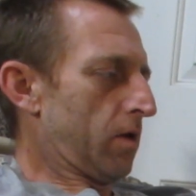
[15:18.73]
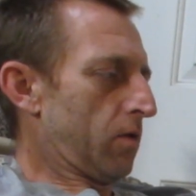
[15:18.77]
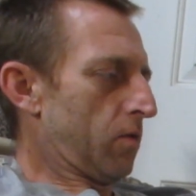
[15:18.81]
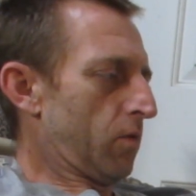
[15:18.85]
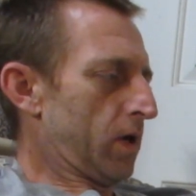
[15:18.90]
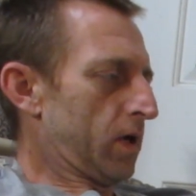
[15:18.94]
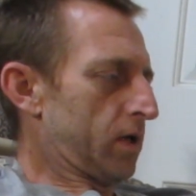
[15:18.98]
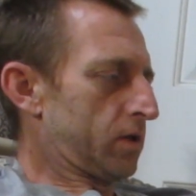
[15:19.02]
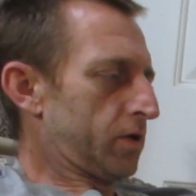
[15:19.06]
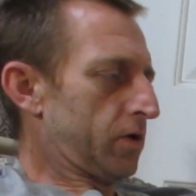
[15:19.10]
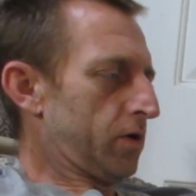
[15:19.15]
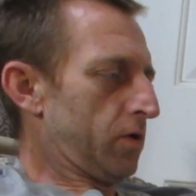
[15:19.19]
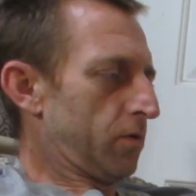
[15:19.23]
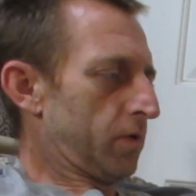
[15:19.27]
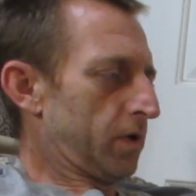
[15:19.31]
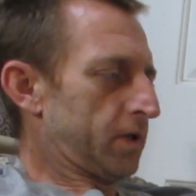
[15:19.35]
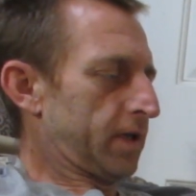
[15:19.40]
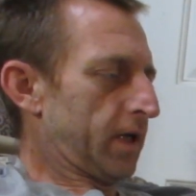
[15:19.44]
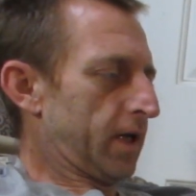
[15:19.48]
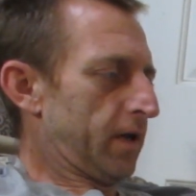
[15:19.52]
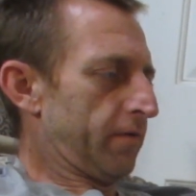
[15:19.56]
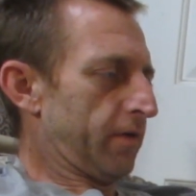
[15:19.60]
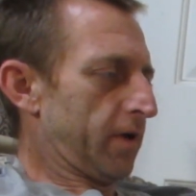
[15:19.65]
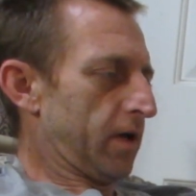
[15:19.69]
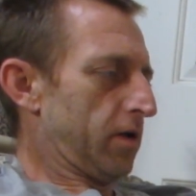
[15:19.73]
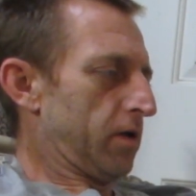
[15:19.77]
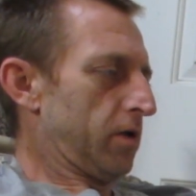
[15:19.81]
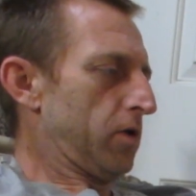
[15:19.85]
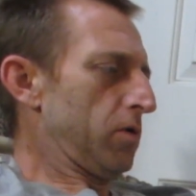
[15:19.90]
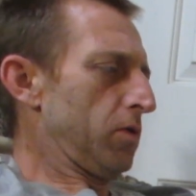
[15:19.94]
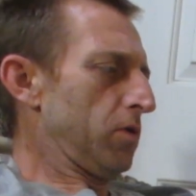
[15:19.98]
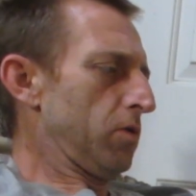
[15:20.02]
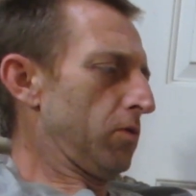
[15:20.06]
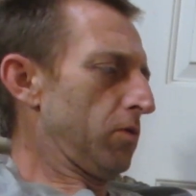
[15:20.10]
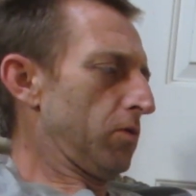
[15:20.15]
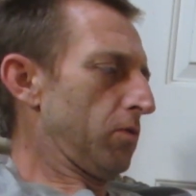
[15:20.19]
in which you receive it.
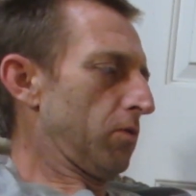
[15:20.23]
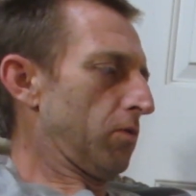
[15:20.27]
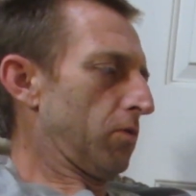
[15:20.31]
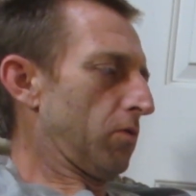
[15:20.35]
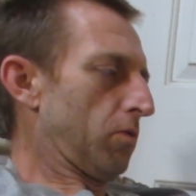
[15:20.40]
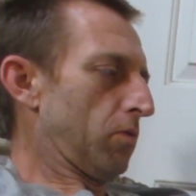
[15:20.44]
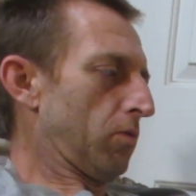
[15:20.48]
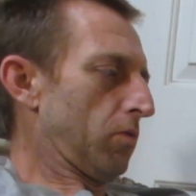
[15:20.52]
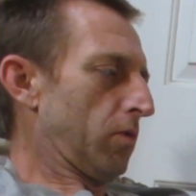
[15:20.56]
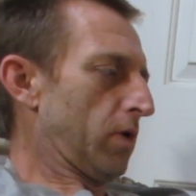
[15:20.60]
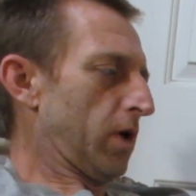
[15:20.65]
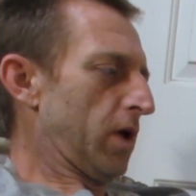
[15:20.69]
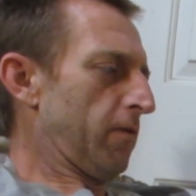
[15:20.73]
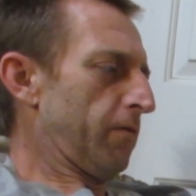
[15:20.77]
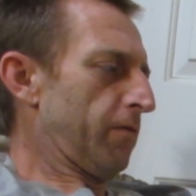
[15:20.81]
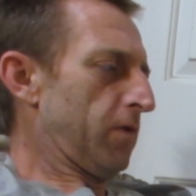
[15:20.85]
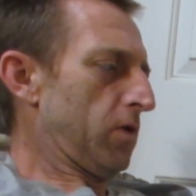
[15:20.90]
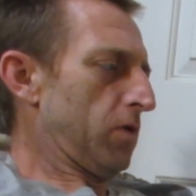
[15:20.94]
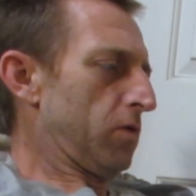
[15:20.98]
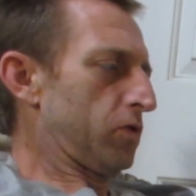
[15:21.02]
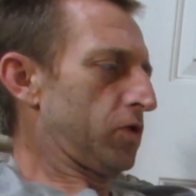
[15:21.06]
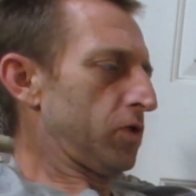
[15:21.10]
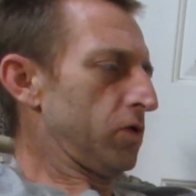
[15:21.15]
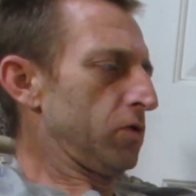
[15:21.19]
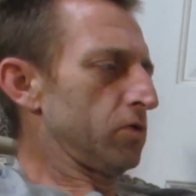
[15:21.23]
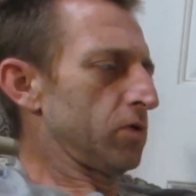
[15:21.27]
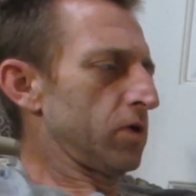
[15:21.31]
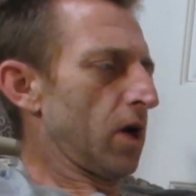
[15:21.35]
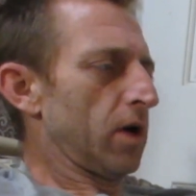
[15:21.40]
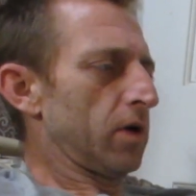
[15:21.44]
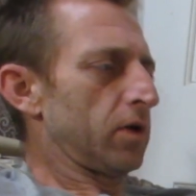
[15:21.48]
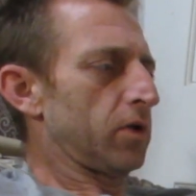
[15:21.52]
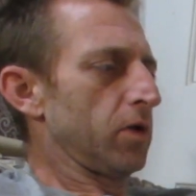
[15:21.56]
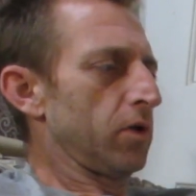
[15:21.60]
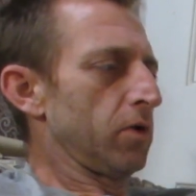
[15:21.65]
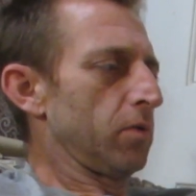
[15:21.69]
If you choose
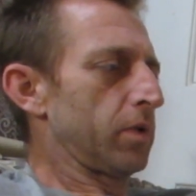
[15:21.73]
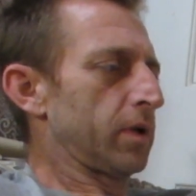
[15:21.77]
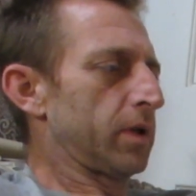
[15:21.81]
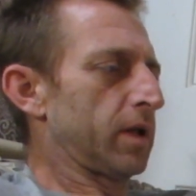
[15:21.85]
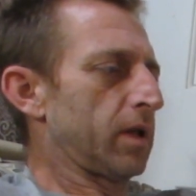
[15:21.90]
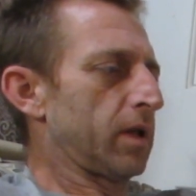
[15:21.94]
not to